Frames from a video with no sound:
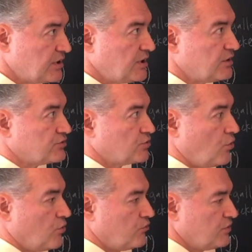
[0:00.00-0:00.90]
is
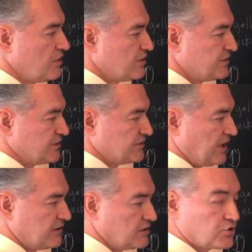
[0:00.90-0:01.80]
over. This is
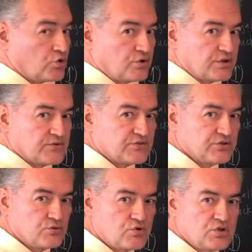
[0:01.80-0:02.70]
an alternative
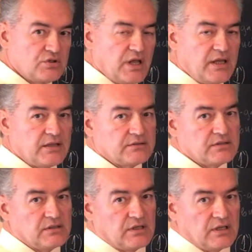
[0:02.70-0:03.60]
solution, and
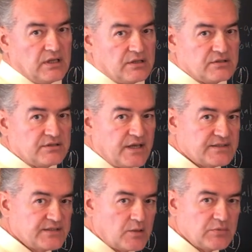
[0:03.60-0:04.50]
in the next
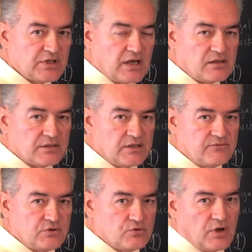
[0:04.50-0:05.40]
segment I'll give
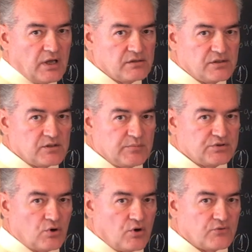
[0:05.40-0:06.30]
you a little bit
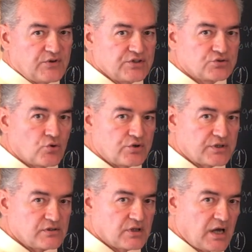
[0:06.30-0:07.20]
of
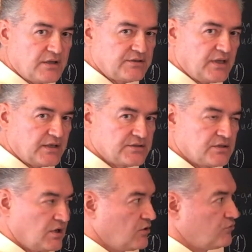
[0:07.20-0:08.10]
historical context
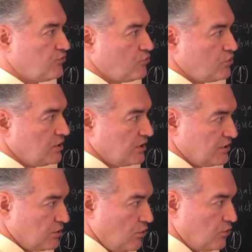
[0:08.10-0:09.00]
for the
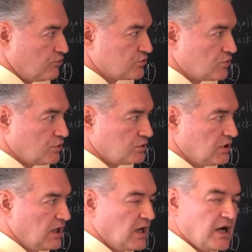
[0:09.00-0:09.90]
overall
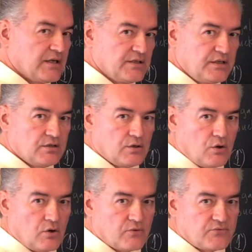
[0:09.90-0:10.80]
idea
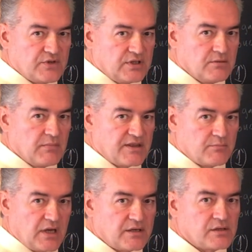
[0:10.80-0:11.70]
of the
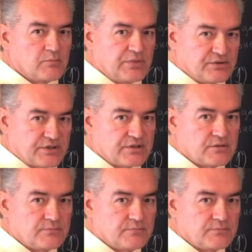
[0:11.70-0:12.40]
mathematical billiard.